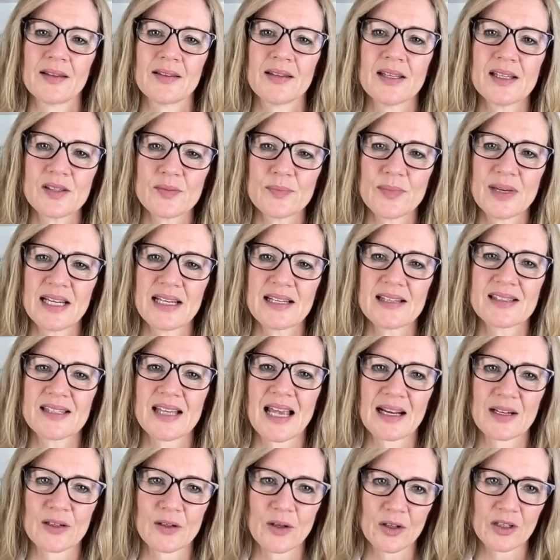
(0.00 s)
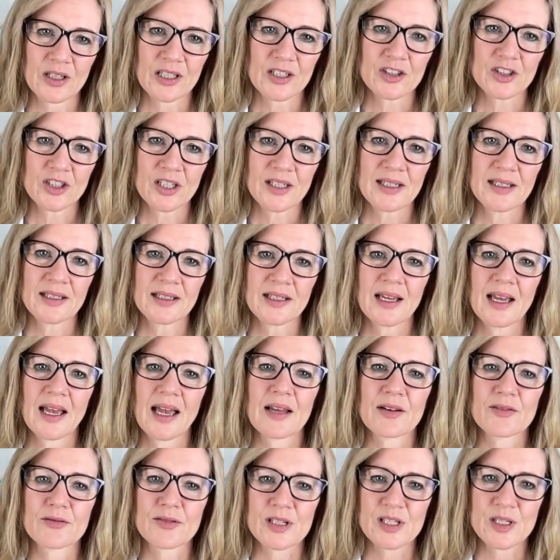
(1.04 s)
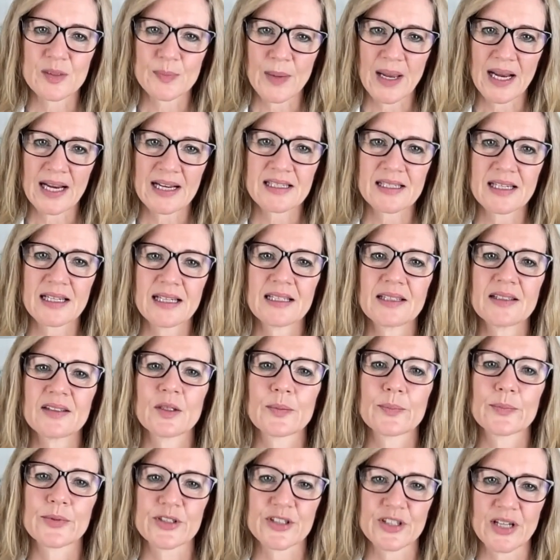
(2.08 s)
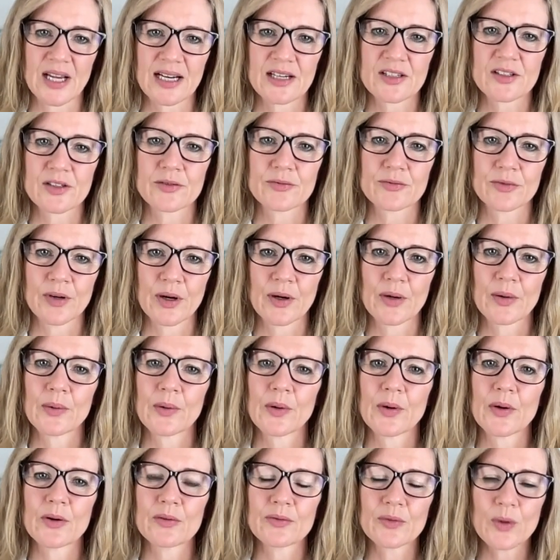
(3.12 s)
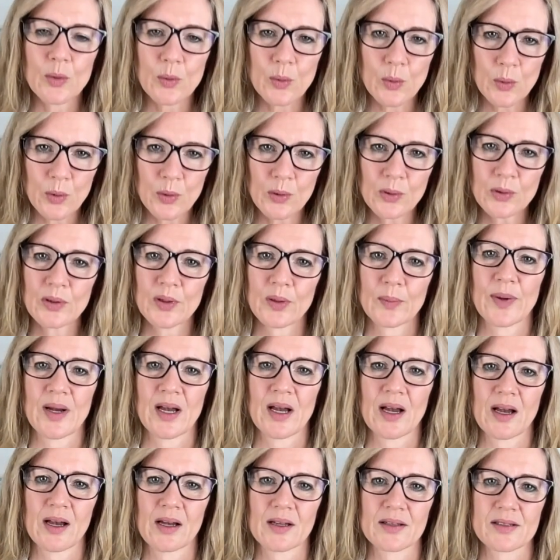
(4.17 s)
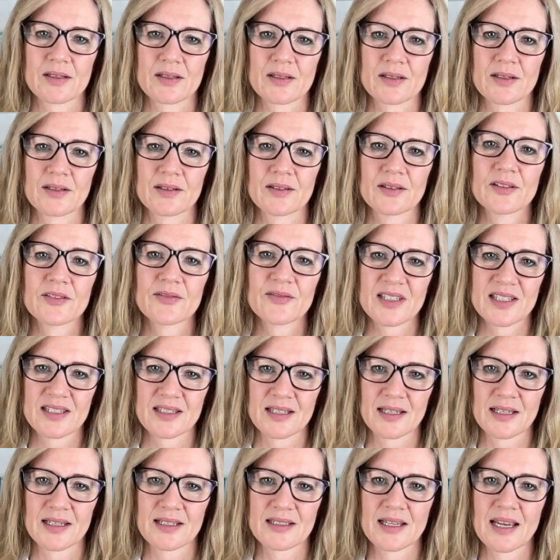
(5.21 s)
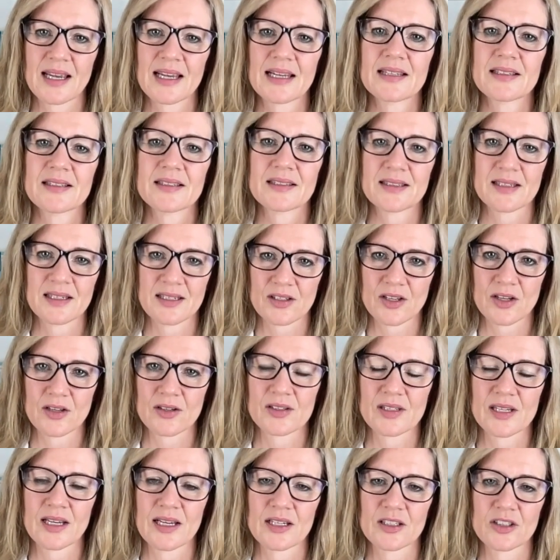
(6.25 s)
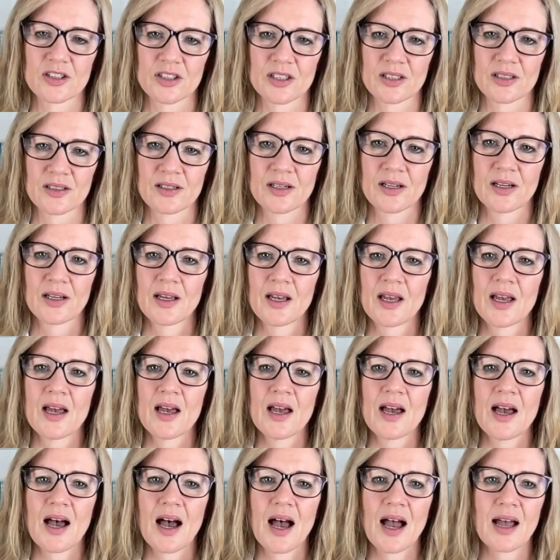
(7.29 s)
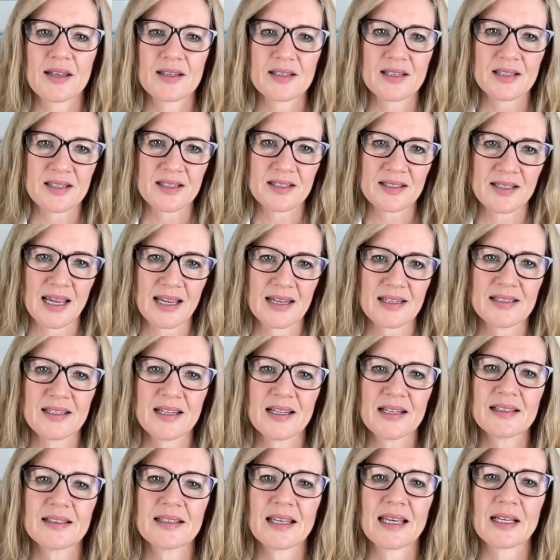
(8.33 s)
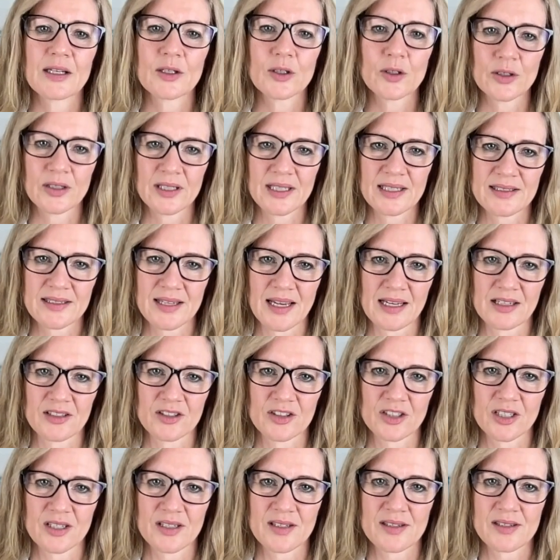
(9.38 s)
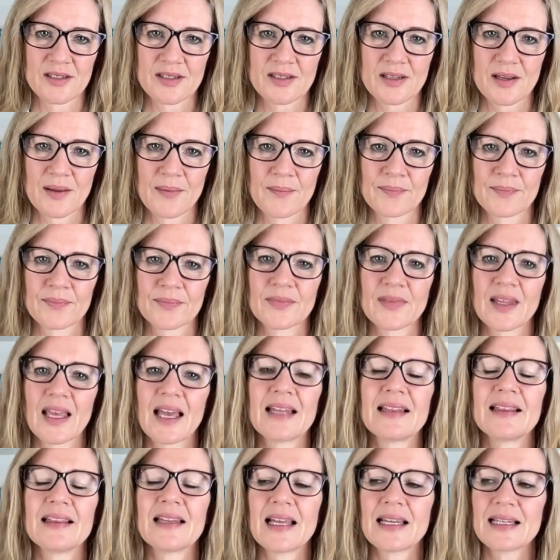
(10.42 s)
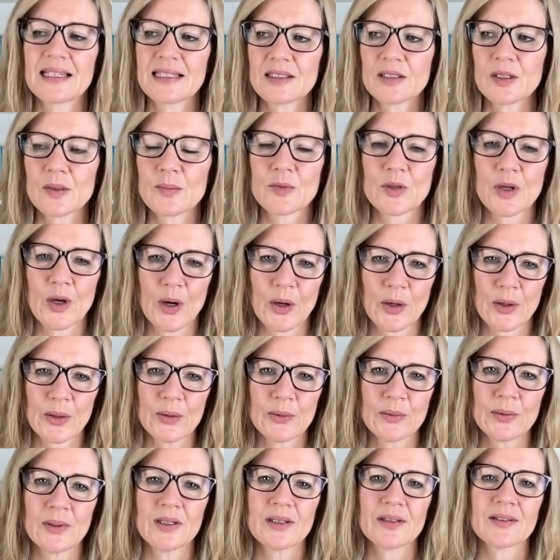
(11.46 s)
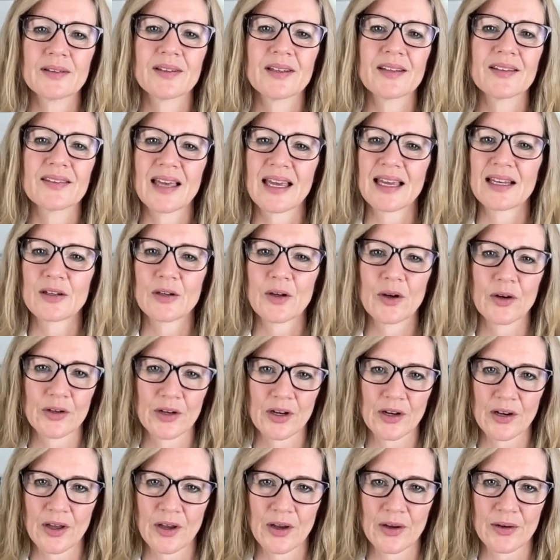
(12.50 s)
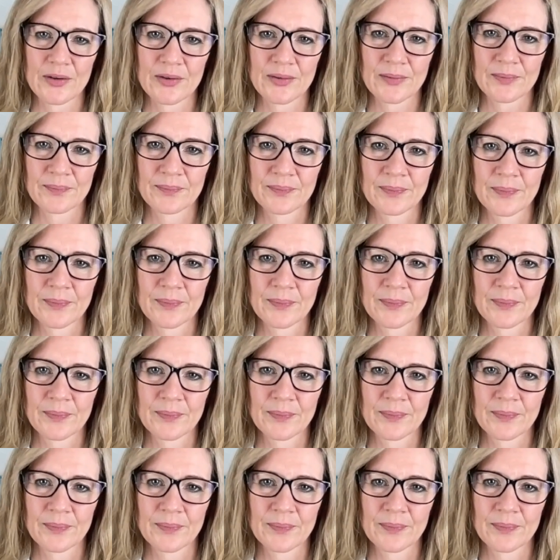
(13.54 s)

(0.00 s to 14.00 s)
This means acknowledging and respecting the protective role of all the parts that facilitate dissociation, understanding their good intentions, and letting them know that they're not alone.